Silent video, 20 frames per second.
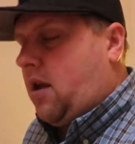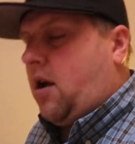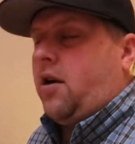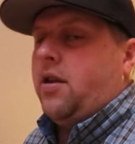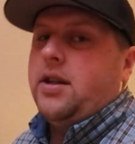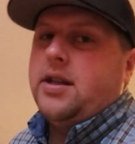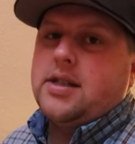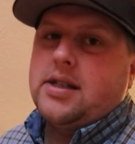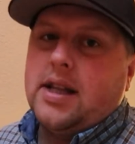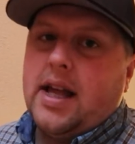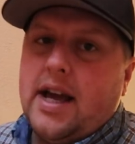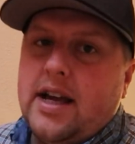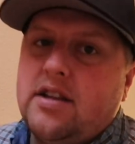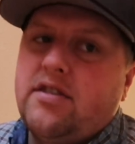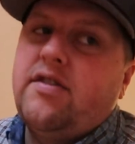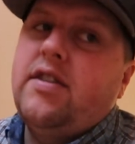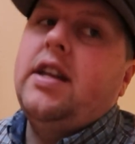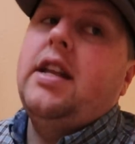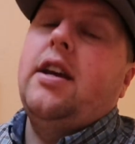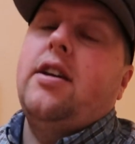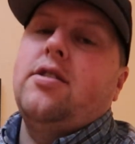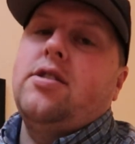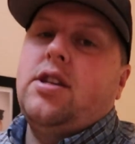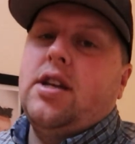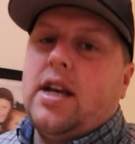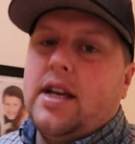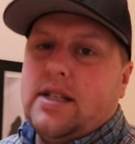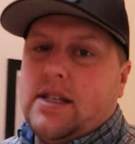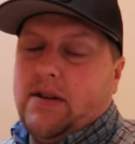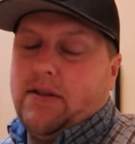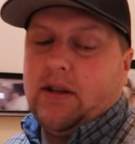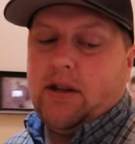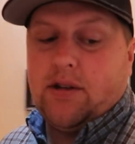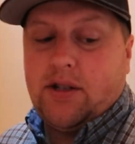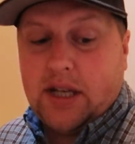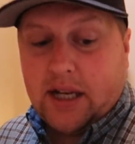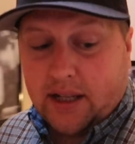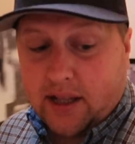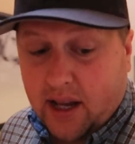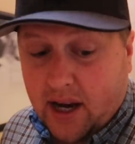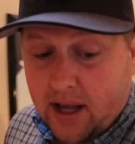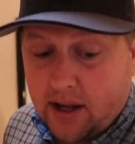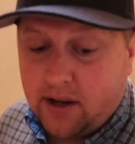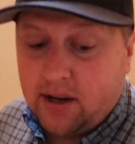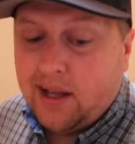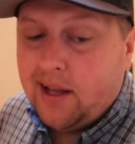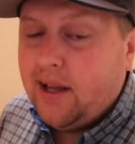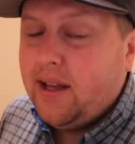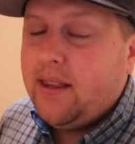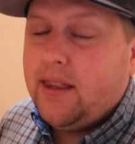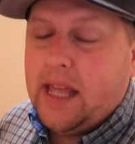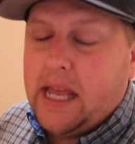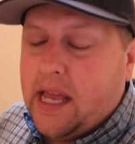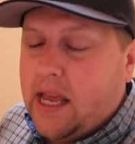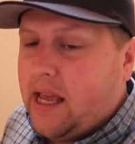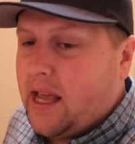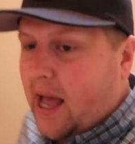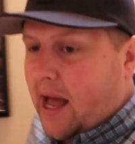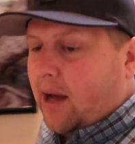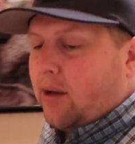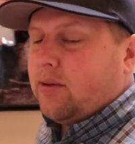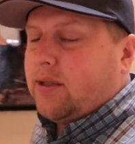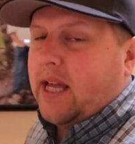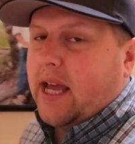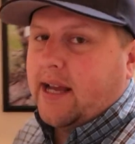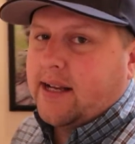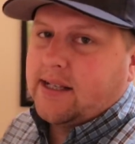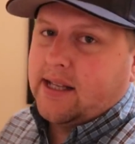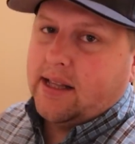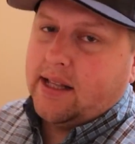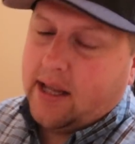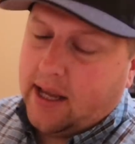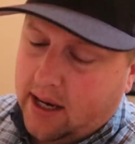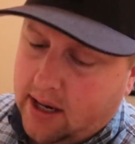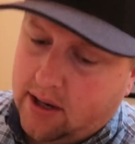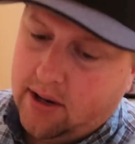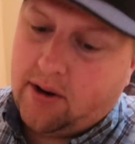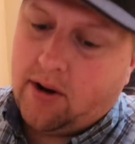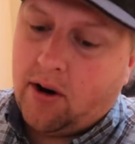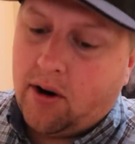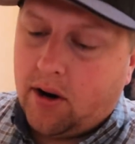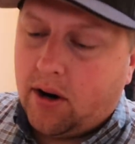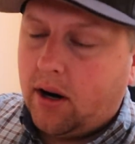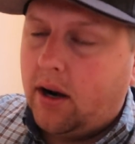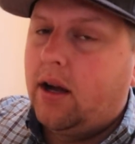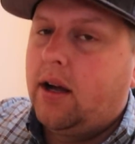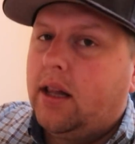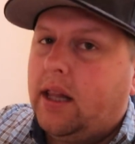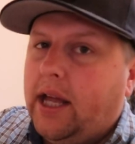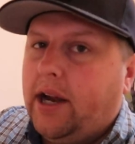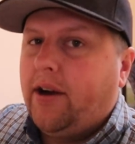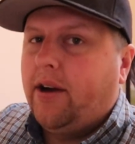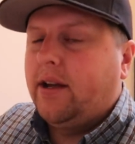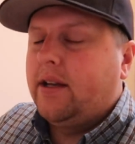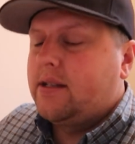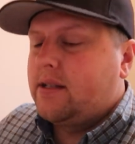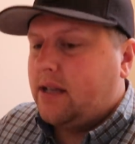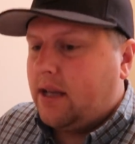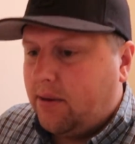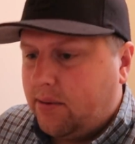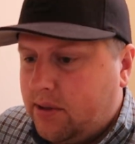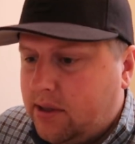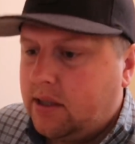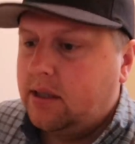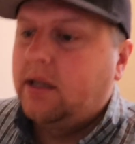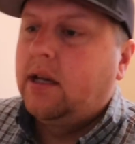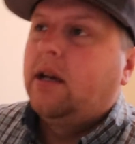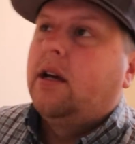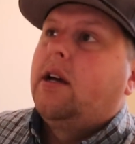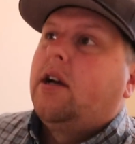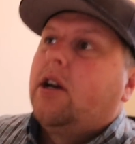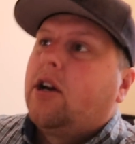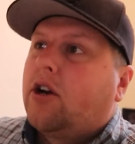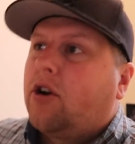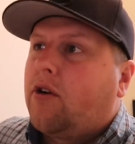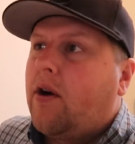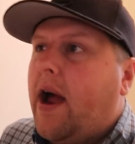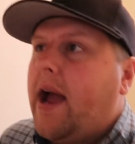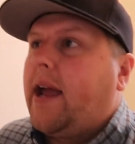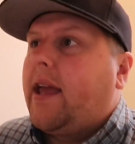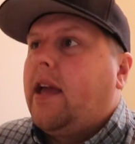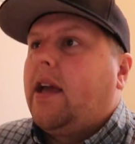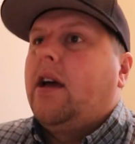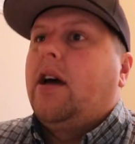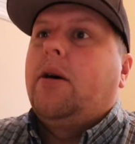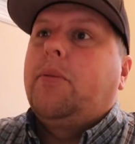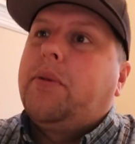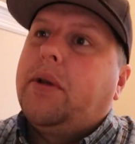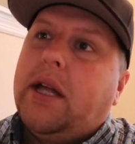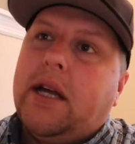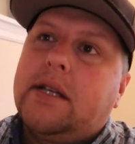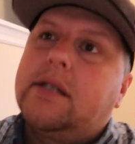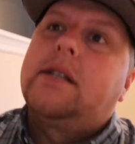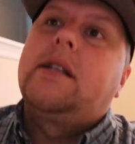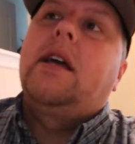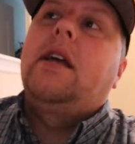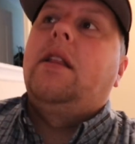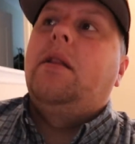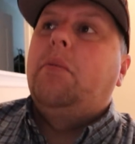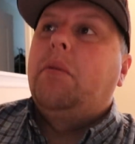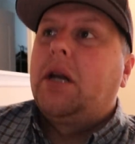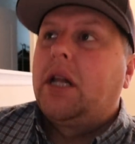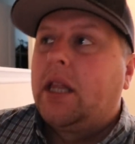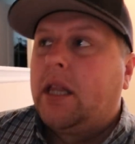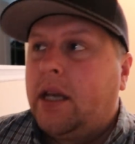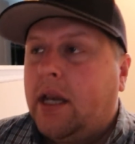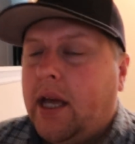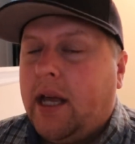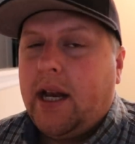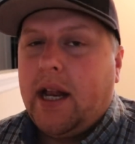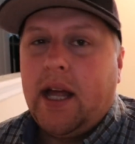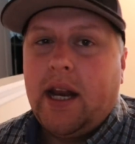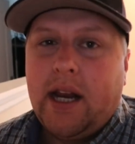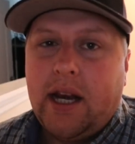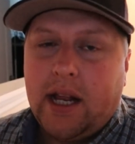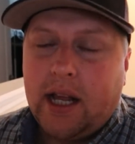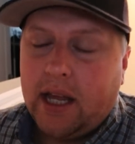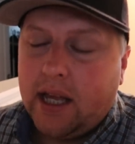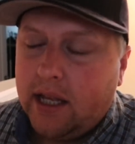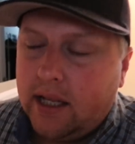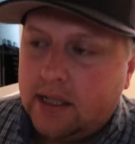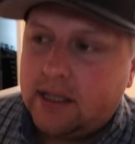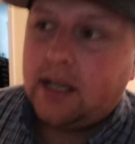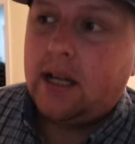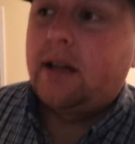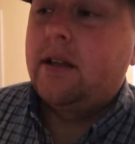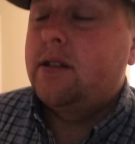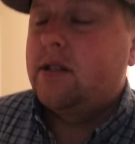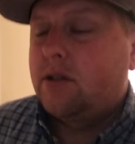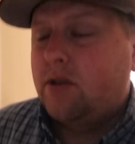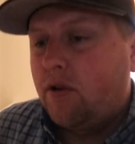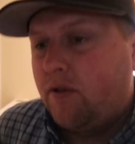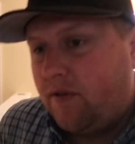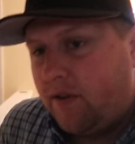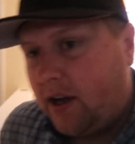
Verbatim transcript: On this last video, so you guys have to go check that out. The outtakes at the end are hilarious. I was cracking up last night in the middle of the night editing it. It's so